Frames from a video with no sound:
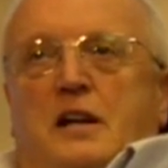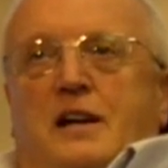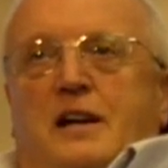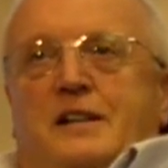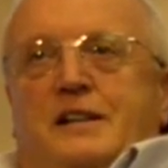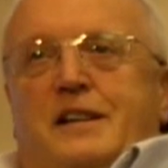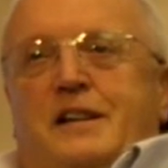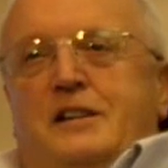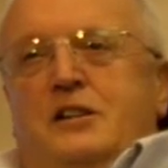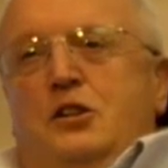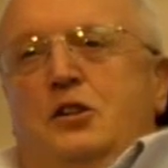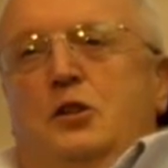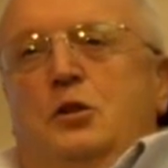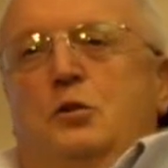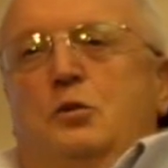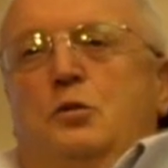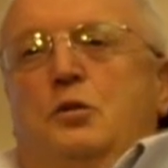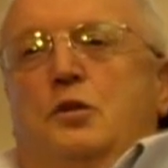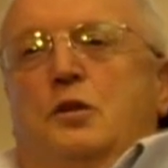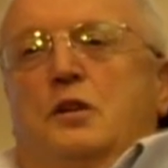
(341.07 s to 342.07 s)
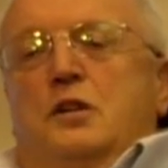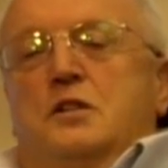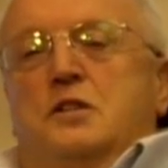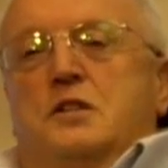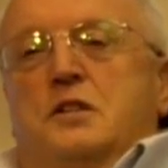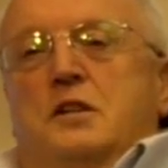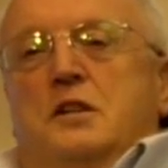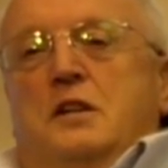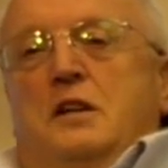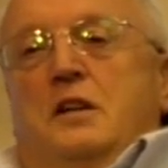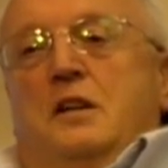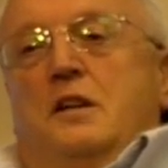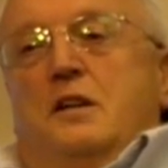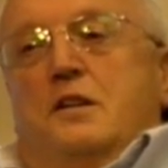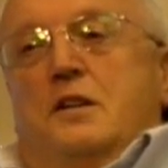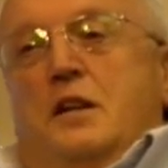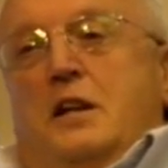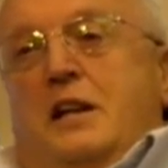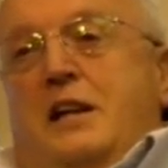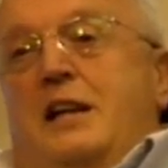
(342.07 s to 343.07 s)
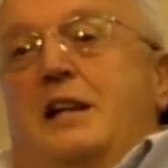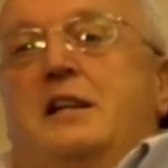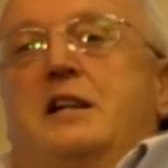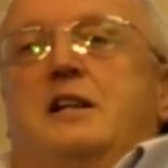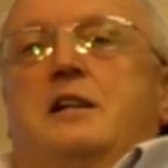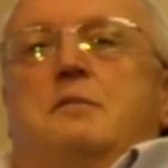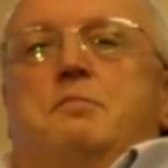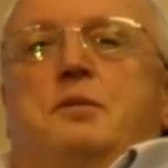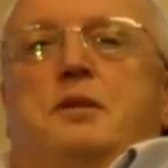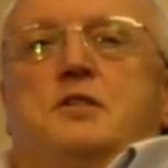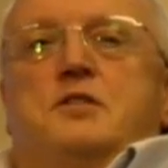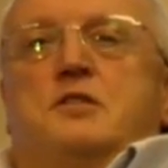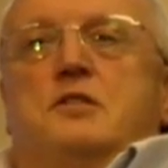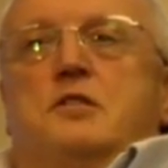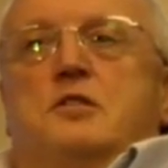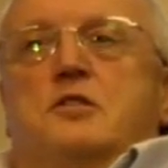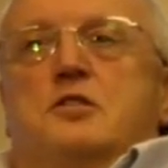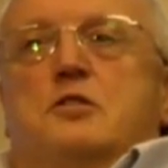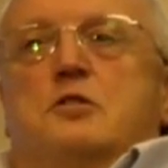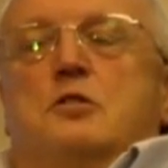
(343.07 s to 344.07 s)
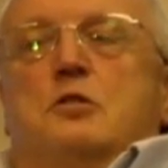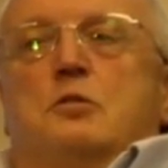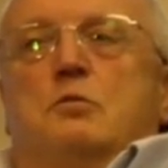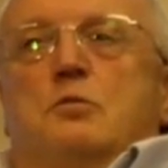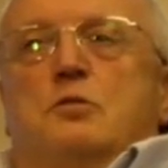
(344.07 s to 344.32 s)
And I knew that the car business